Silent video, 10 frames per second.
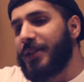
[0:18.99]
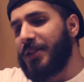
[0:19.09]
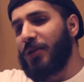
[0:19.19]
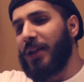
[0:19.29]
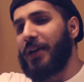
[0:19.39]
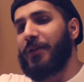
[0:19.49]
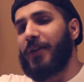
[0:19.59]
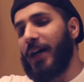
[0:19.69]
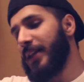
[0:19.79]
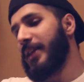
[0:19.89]
Just to
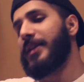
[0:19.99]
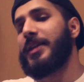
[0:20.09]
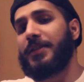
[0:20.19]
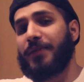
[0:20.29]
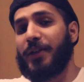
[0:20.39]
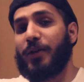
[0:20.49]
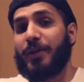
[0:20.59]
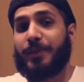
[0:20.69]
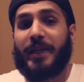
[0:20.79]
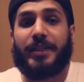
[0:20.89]
clarify, this video
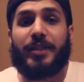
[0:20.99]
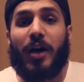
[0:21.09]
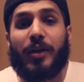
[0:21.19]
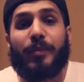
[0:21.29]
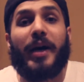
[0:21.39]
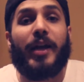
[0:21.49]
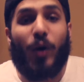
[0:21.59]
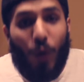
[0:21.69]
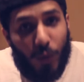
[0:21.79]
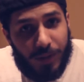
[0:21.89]
is based on my
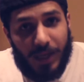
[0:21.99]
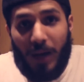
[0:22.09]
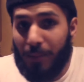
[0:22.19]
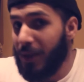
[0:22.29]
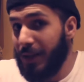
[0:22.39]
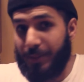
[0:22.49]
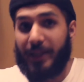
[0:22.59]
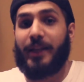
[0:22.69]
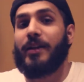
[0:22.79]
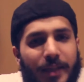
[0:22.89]
own humble
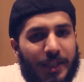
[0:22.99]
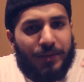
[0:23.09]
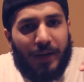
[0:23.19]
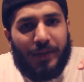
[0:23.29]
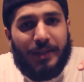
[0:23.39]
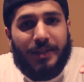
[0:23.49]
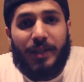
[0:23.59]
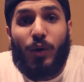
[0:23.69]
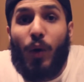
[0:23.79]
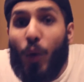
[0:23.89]
opinion. These 5 things
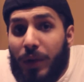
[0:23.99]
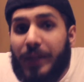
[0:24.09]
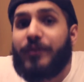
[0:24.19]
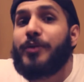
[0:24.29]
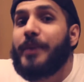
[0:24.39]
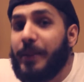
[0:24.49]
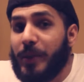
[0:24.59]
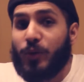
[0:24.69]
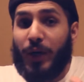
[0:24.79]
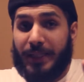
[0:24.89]
are only for
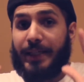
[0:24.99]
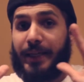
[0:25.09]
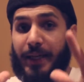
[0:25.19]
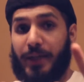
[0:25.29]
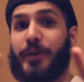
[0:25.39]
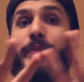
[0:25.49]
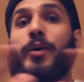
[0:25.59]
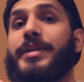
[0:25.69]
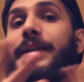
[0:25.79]
people who actually care about